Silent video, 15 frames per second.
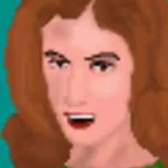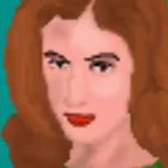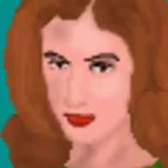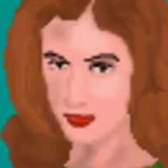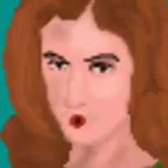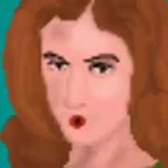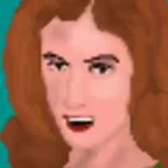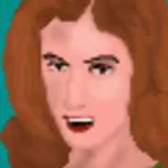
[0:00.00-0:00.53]

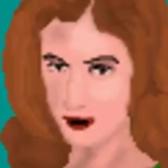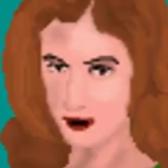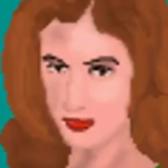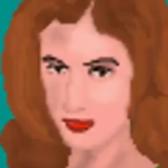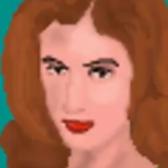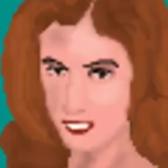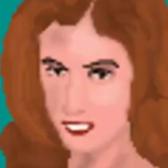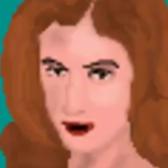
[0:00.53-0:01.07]
Well, what
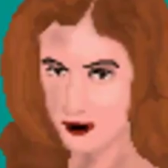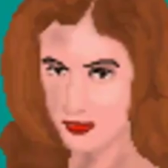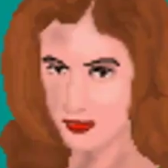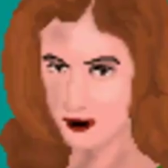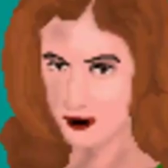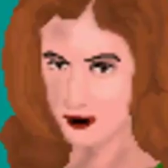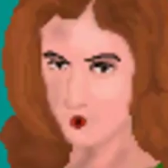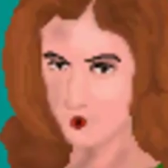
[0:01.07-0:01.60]
about you? I
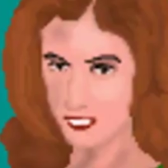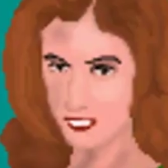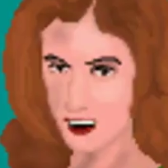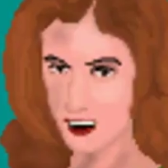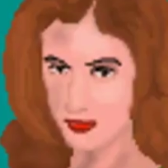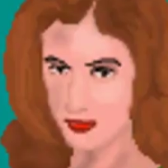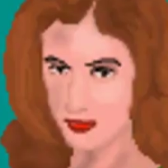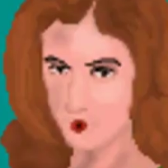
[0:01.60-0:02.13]
noticed you were
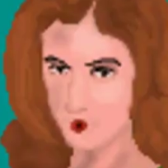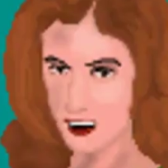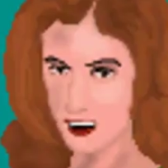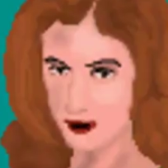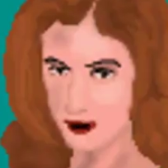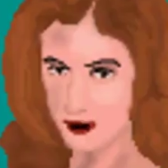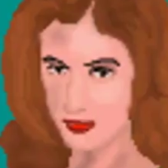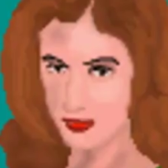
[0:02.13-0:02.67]
messing
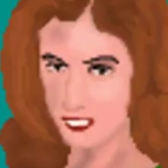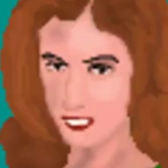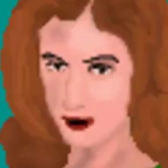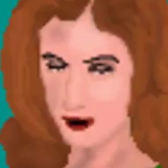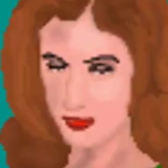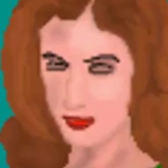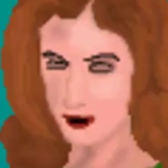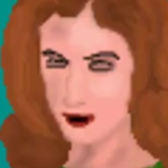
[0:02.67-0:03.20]
around with that
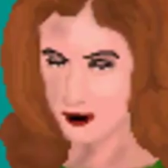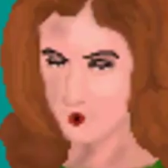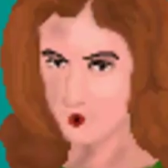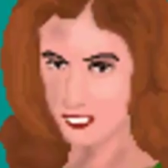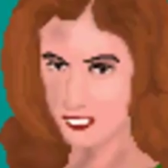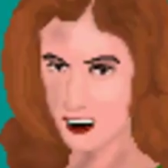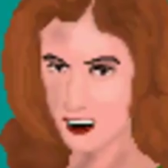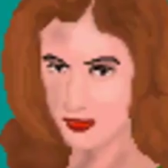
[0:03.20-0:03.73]
sir
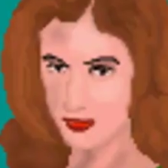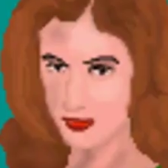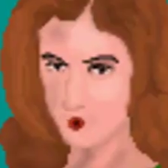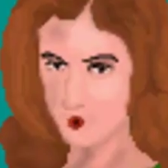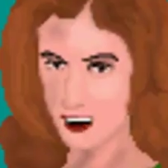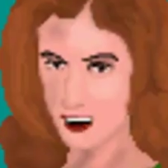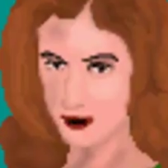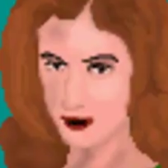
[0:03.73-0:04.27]
collection on the
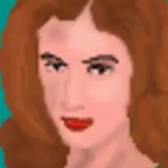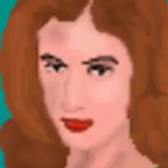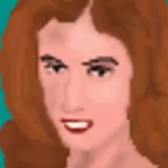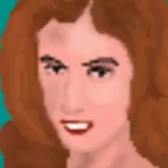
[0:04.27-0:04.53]
wall.